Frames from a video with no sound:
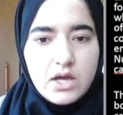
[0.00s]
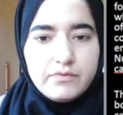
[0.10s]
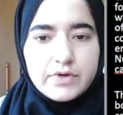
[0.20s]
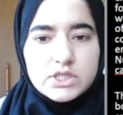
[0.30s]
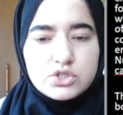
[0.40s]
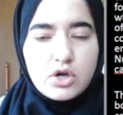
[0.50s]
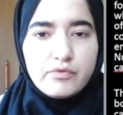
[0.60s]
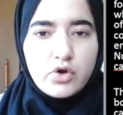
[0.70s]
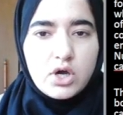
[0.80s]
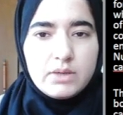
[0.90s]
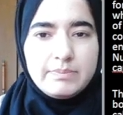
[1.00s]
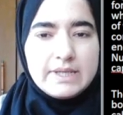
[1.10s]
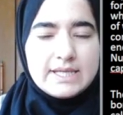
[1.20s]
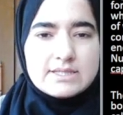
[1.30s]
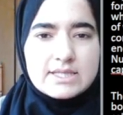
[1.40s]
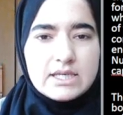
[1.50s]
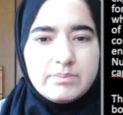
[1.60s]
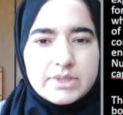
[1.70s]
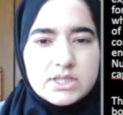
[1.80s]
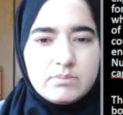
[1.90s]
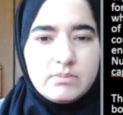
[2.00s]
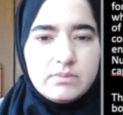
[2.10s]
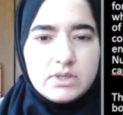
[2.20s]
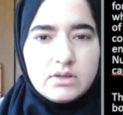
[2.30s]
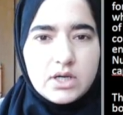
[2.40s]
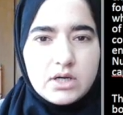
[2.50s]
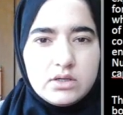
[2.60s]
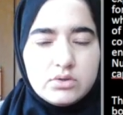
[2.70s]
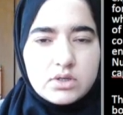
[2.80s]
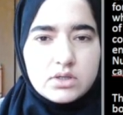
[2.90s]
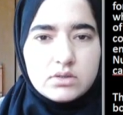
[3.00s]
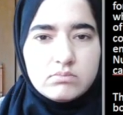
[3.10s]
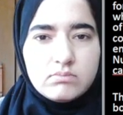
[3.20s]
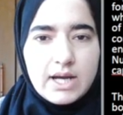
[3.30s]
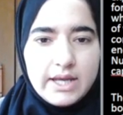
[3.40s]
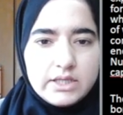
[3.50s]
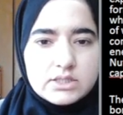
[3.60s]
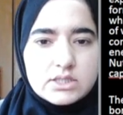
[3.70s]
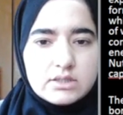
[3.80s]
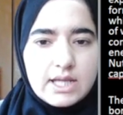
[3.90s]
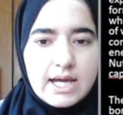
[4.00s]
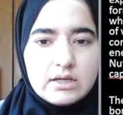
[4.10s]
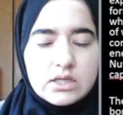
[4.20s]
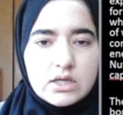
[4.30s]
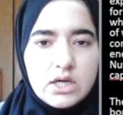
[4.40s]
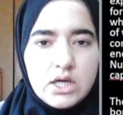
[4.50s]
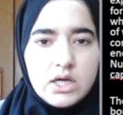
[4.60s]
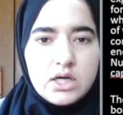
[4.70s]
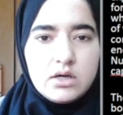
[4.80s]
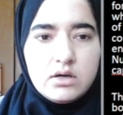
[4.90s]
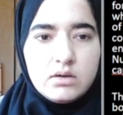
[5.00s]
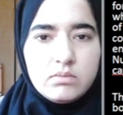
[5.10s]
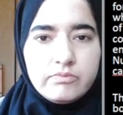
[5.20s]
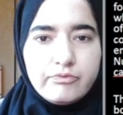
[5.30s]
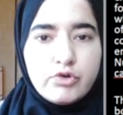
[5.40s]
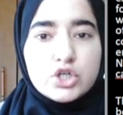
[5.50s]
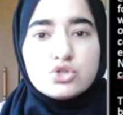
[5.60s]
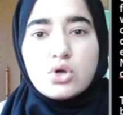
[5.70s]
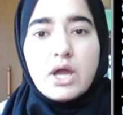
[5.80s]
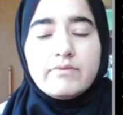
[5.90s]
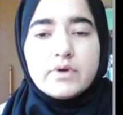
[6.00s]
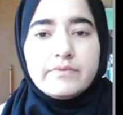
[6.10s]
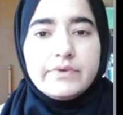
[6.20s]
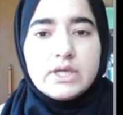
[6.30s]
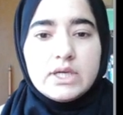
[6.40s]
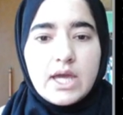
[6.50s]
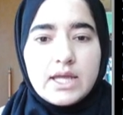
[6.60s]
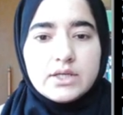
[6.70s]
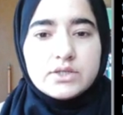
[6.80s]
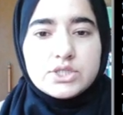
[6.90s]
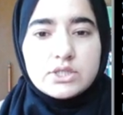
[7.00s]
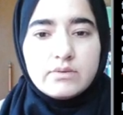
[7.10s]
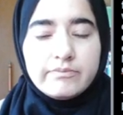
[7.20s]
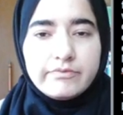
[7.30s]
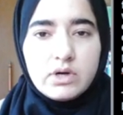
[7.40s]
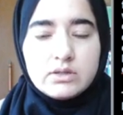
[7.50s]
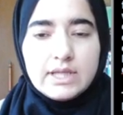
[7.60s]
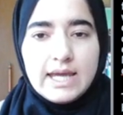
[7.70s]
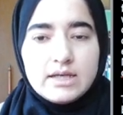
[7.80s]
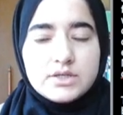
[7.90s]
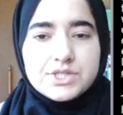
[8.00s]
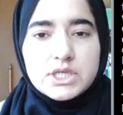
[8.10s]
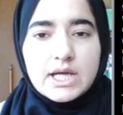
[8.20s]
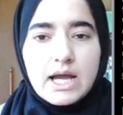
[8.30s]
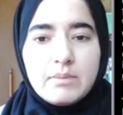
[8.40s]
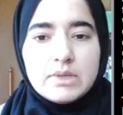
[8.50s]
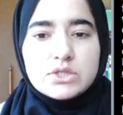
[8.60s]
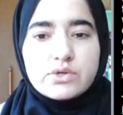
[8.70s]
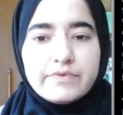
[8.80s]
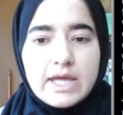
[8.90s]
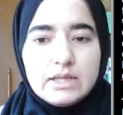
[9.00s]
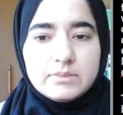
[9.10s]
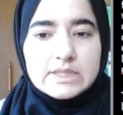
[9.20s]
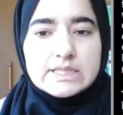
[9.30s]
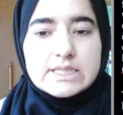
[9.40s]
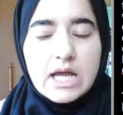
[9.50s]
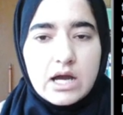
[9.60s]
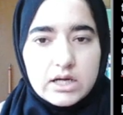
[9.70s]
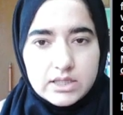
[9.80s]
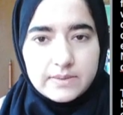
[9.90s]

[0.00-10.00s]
First of all, please keep it in your mind that whatsoever the energy requirements of animals are,